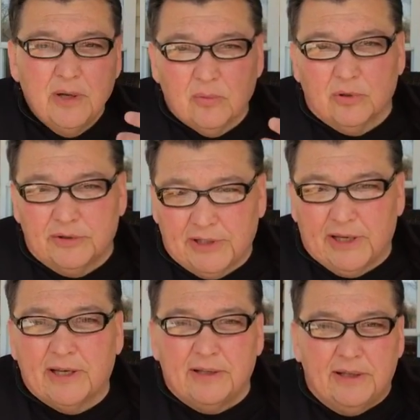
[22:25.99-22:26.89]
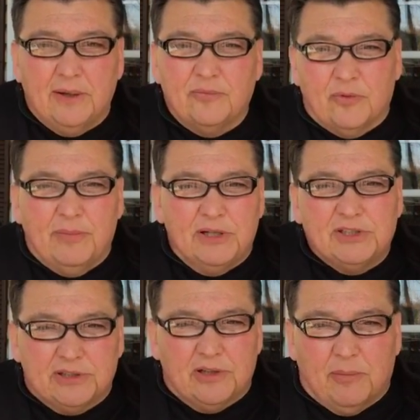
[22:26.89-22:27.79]
We're taking the
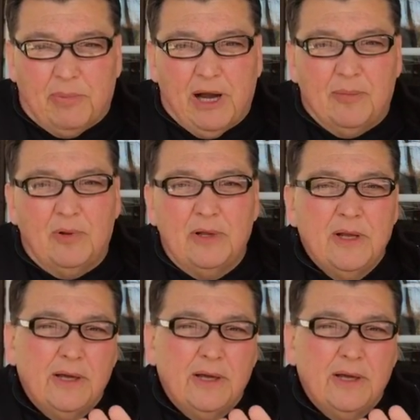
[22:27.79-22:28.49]
information of the Bible,